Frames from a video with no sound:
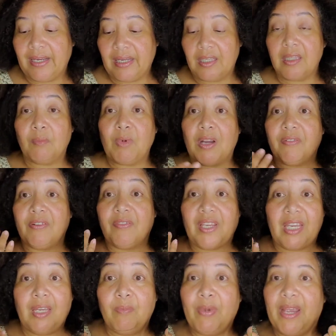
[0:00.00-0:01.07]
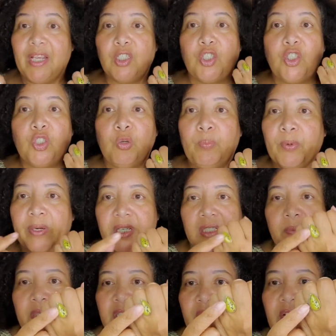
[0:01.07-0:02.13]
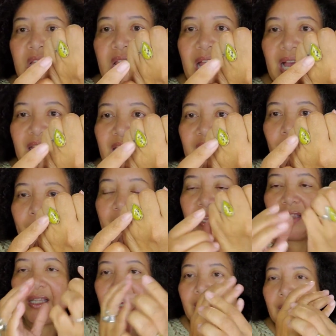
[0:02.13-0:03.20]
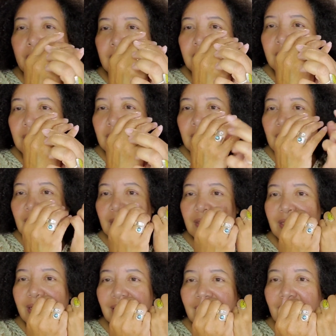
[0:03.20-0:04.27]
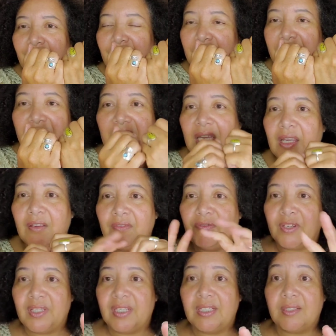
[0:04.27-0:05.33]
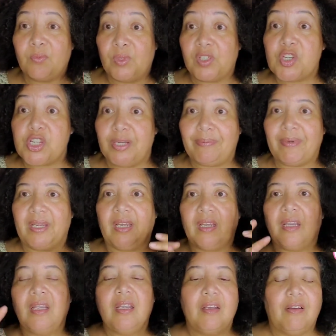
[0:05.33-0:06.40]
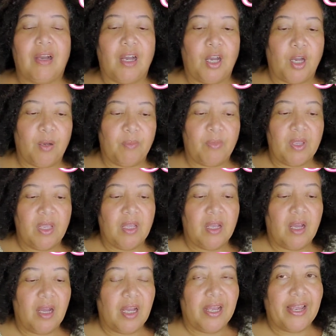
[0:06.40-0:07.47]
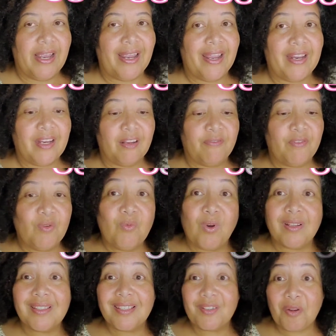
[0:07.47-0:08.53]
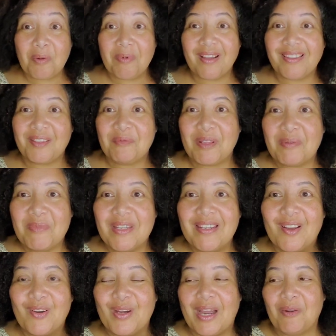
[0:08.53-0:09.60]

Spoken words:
I get them off of eBay. Super expensive. I think I paid like less than $15 for these with shipping. And if you want to know about them, let me know.